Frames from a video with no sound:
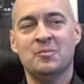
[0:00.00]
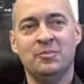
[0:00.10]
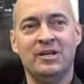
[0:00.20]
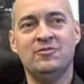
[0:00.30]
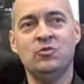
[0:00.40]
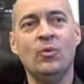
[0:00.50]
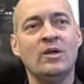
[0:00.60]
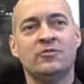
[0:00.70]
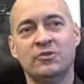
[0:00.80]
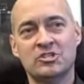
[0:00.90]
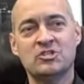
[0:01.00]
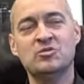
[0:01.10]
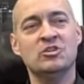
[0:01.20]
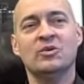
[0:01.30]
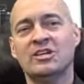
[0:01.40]
but if you wait for a
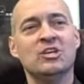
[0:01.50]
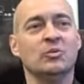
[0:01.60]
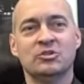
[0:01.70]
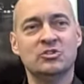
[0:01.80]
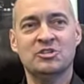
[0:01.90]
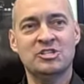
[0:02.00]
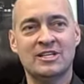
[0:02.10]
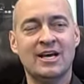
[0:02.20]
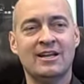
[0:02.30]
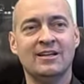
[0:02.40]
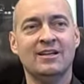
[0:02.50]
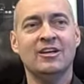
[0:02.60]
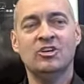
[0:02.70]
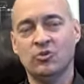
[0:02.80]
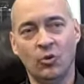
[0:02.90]
student to do a keyword search to get it,
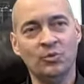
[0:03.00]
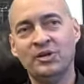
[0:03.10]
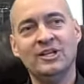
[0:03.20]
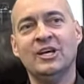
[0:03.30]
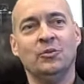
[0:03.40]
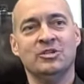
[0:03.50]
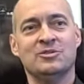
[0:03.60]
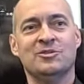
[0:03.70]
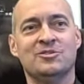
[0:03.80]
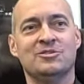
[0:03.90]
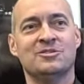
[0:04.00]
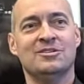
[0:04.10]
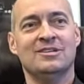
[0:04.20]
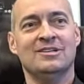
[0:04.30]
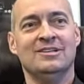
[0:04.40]
you're only going to get researchers.
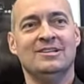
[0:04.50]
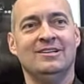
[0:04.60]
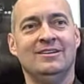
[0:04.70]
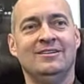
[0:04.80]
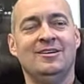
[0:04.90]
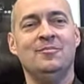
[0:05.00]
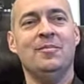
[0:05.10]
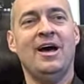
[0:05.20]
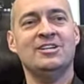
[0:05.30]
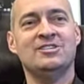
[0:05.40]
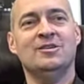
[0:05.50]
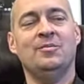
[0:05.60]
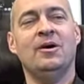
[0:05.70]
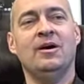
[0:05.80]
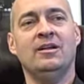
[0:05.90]
Imagine
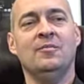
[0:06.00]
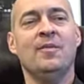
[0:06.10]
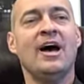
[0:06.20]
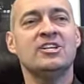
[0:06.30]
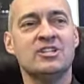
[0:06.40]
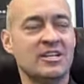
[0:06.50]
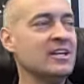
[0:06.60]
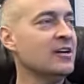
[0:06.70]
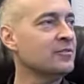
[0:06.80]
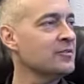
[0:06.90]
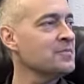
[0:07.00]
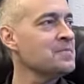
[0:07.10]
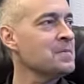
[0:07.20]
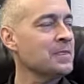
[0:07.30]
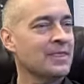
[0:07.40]
if,
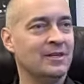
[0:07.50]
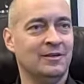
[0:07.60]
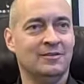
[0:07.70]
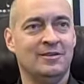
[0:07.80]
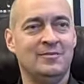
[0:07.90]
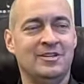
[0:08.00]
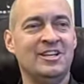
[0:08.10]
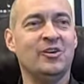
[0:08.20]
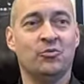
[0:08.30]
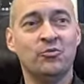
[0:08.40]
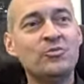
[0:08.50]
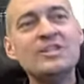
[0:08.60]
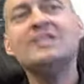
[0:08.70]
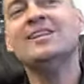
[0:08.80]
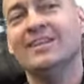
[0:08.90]
in a
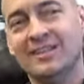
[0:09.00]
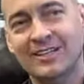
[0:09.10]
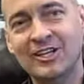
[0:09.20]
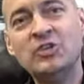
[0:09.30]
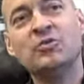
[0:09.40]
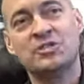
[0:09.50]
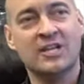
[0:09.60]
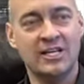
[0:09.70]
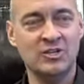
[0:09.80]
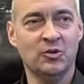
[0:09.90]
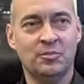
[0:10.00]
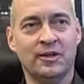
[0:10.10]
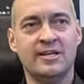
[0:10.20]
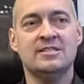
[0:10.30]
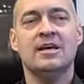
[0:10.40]
really interesting ideal
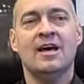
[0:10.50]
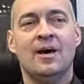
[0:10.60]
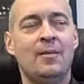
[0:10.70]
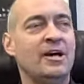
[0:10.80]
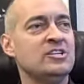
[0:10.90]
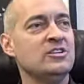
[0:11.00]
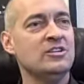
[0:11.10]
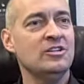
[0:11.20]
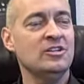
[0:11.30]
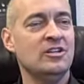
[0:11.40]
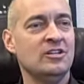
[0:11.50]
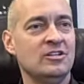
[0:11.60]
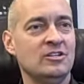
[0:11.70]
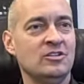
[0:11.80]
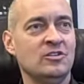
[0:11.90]
place, imagine,
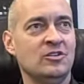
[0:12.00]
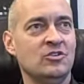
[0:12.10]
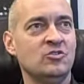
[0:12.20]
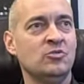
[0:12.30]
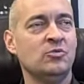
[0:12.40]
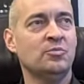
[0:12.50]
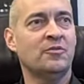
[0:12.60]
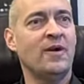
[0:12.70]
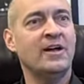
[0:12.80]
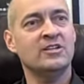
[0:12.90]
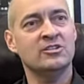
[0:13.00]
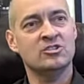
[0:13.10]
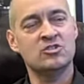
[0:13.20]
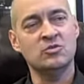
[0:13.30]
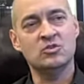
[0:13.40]
you provided
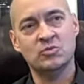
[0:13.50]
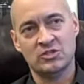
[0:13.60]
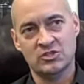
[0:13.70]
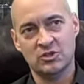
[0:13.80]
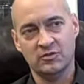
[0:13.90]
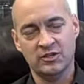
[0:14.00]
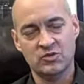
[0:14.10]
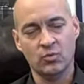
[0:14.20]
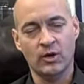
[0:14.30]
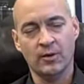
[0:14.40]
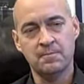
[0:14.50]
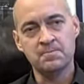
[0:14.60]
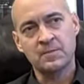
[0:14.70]
students with a service where,